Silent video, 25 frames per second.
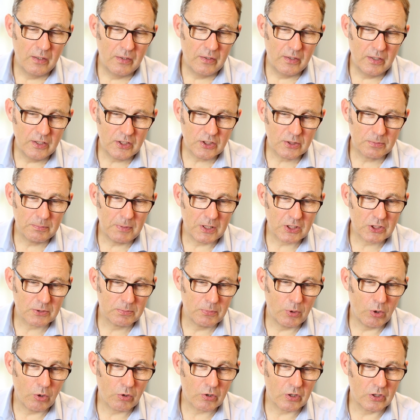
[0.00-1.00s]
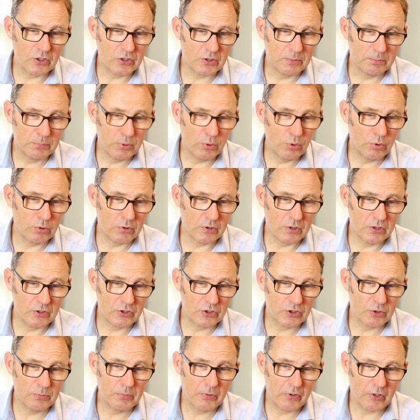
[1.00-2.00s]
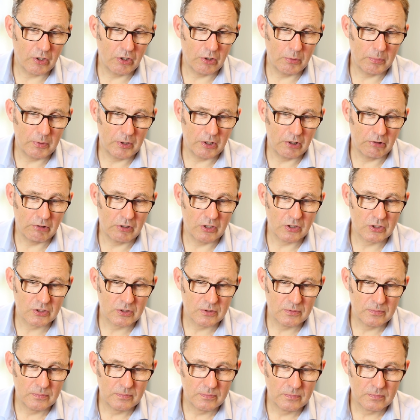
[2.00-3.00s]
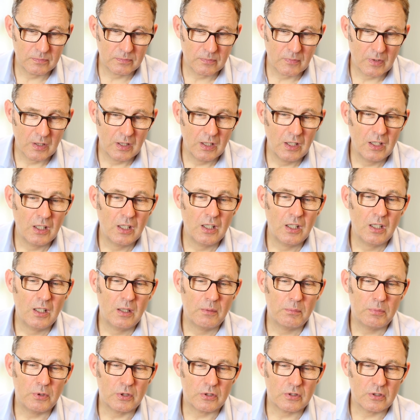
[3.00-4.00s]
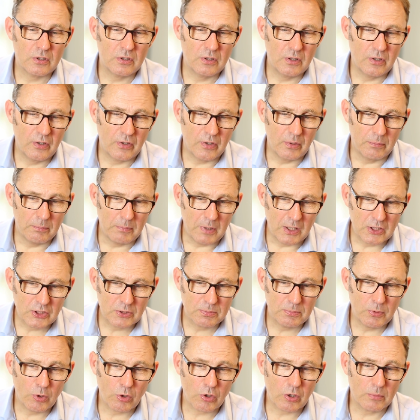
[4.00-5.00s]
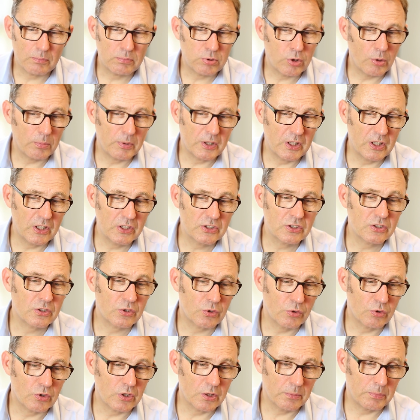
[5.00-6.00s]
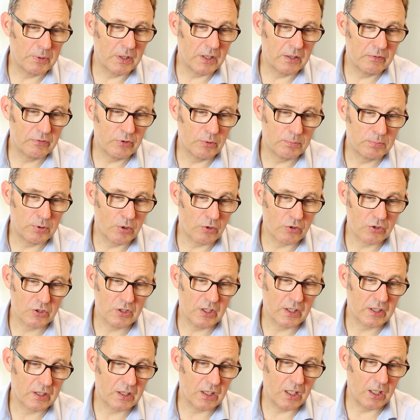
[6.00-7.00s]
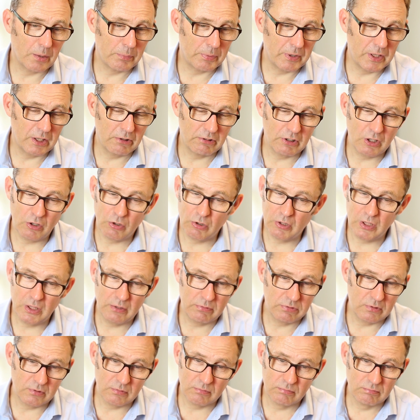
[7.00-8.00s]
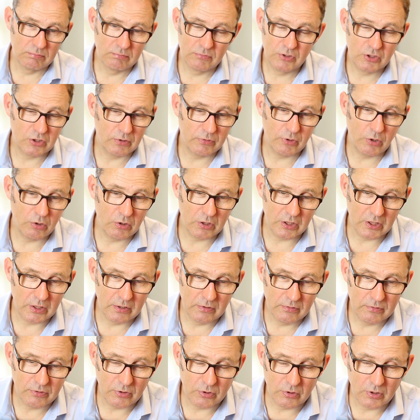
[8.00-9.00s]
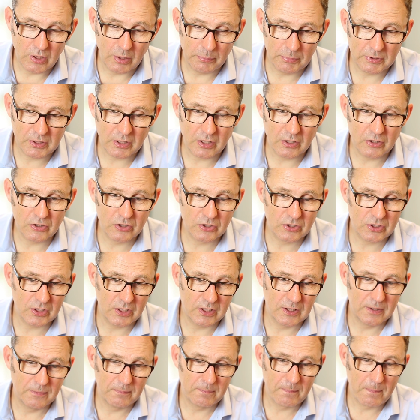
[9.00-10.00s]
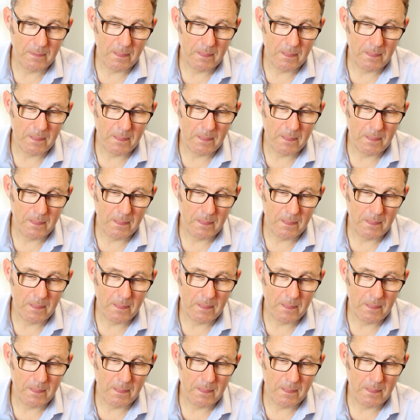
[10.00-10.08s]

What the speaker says: This mass market is important in some therapy areas, but the mass market probably isn't going to pay for products like Glibera or even Sovaldi for hepatitis C.